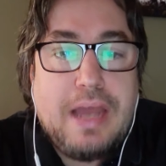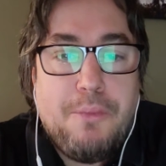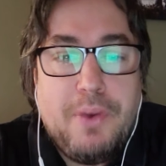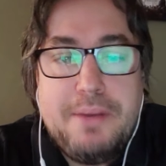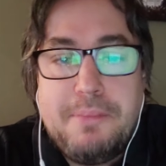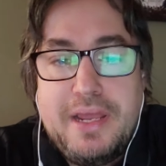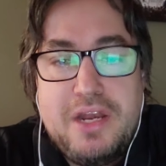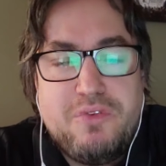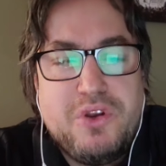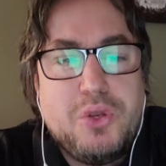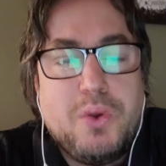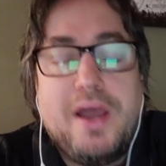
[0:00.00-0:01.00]
went in my
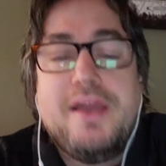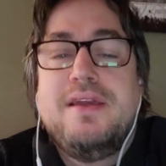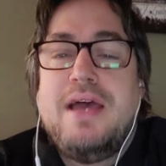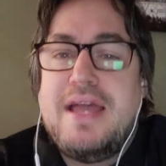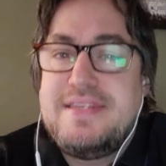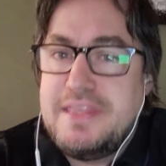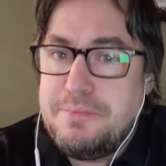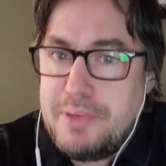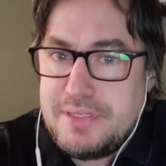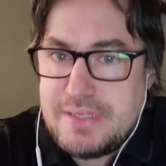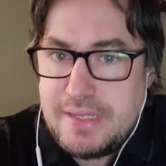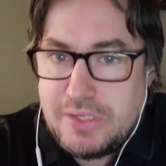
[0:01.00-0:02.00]
interview, I did the
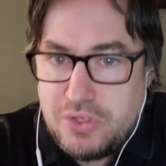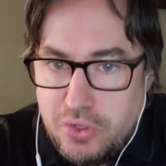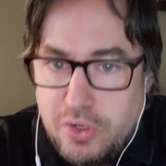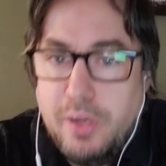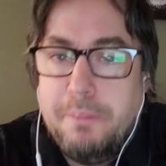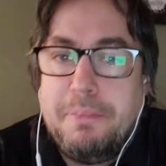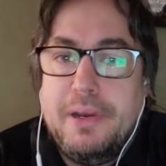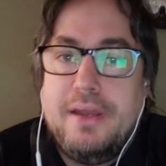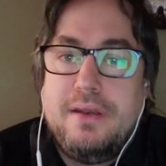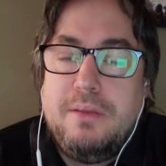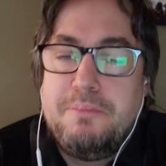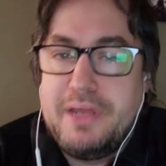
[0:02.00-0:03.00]
best I could,
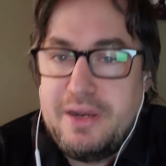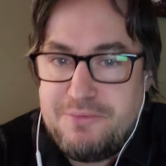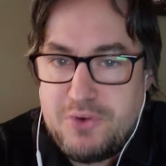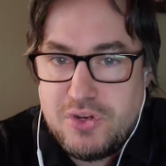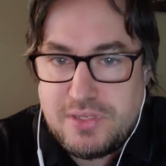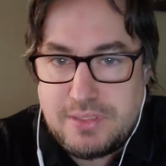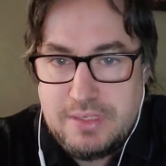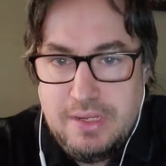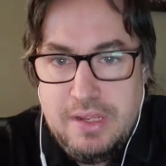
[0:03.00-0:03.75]
but at first